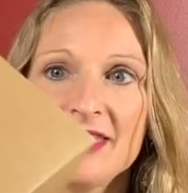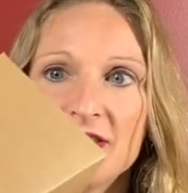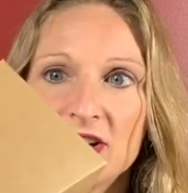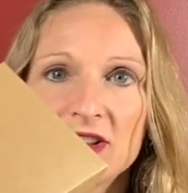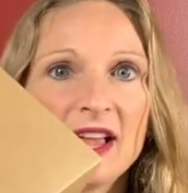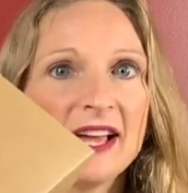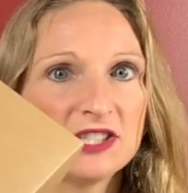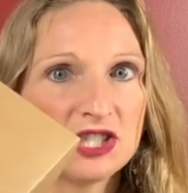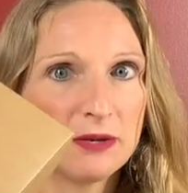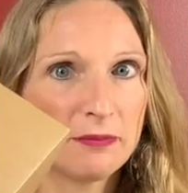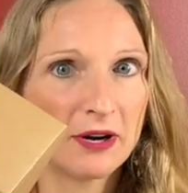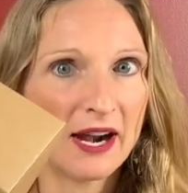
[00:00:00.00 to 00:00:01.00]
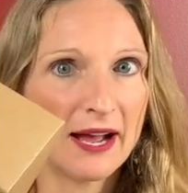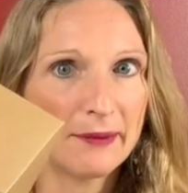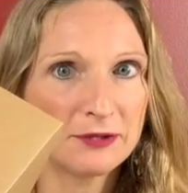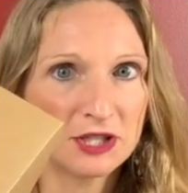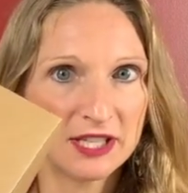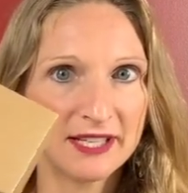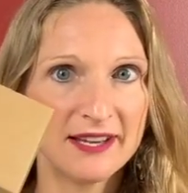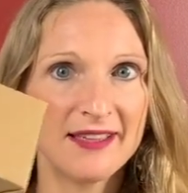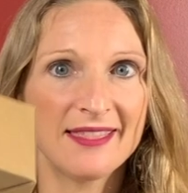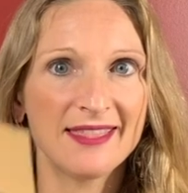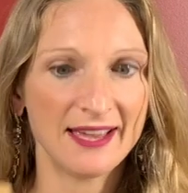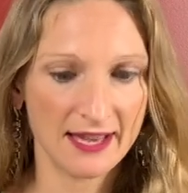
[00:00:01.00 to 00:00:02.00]
They're a lot cheaper
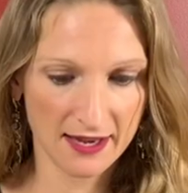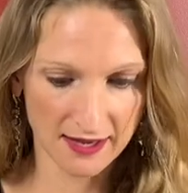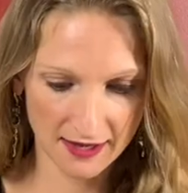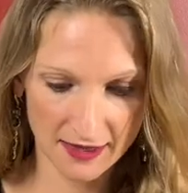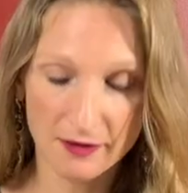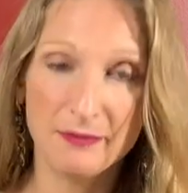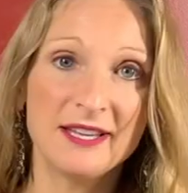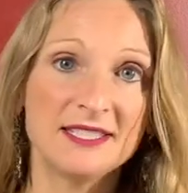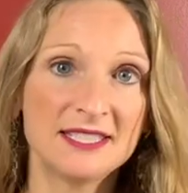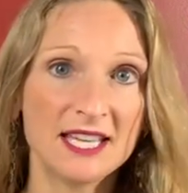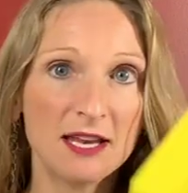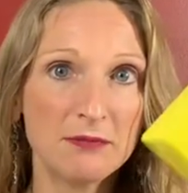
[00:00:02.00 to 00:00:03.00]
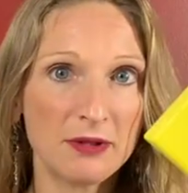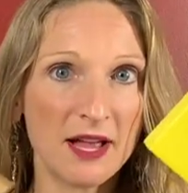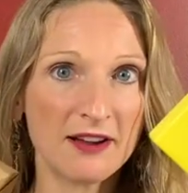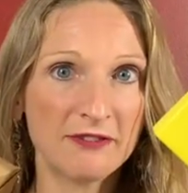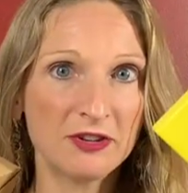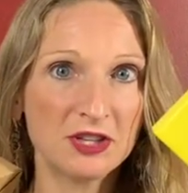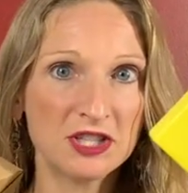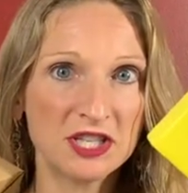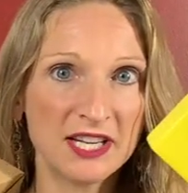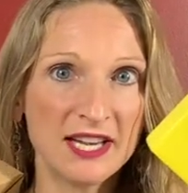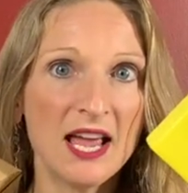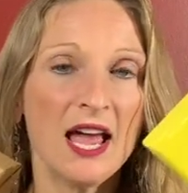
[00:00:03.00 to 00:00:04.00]
option than the base 10 block
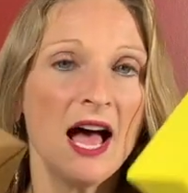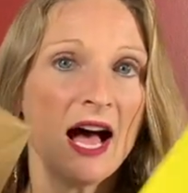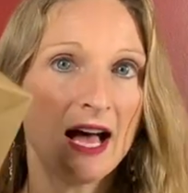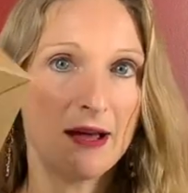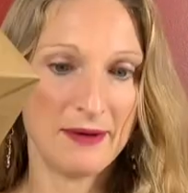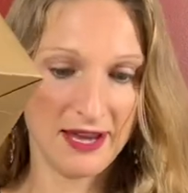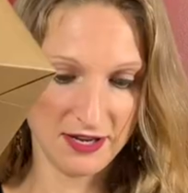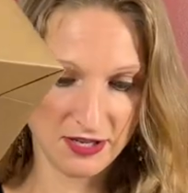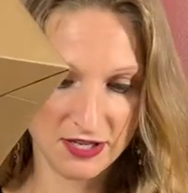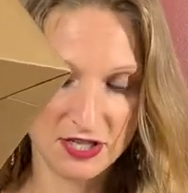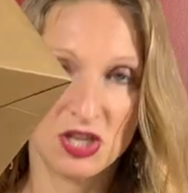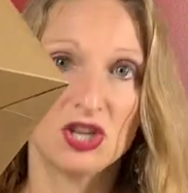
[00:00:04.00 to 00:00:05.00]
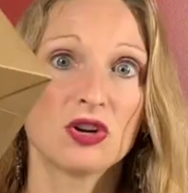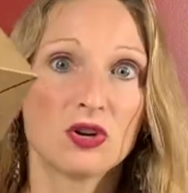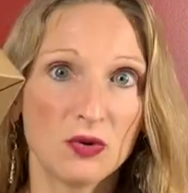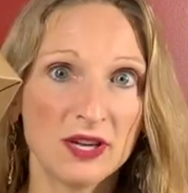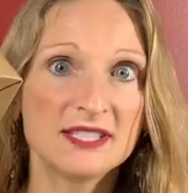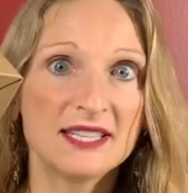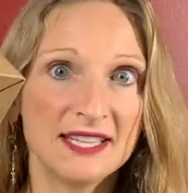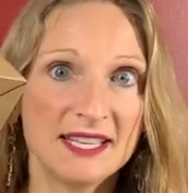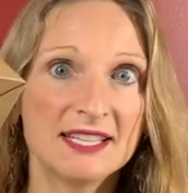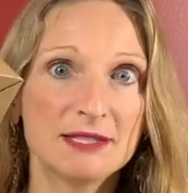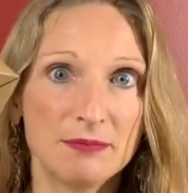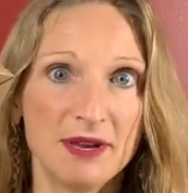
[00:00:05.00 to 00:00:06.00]
version, um, and you're going to need
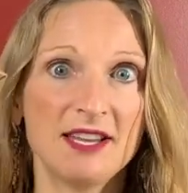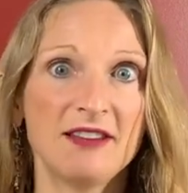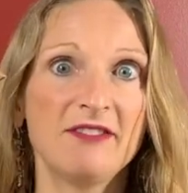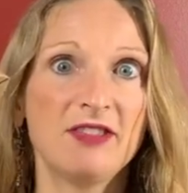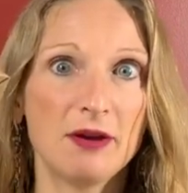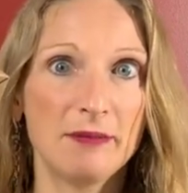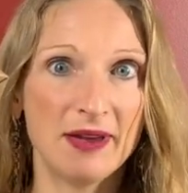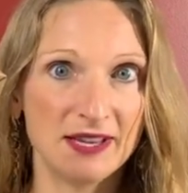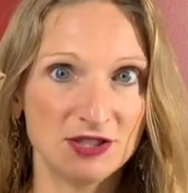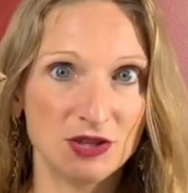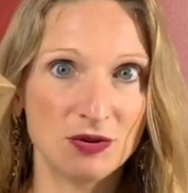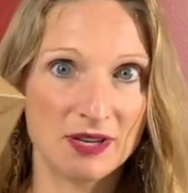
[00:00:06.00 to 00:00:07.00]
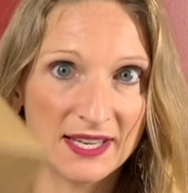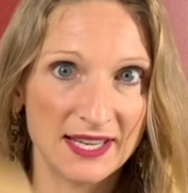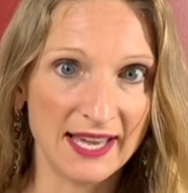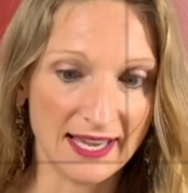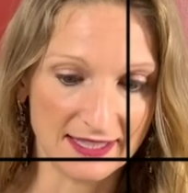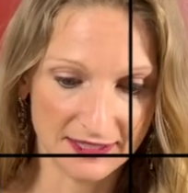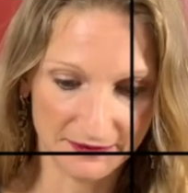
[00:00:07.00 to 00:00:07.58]
as many of them as you can get.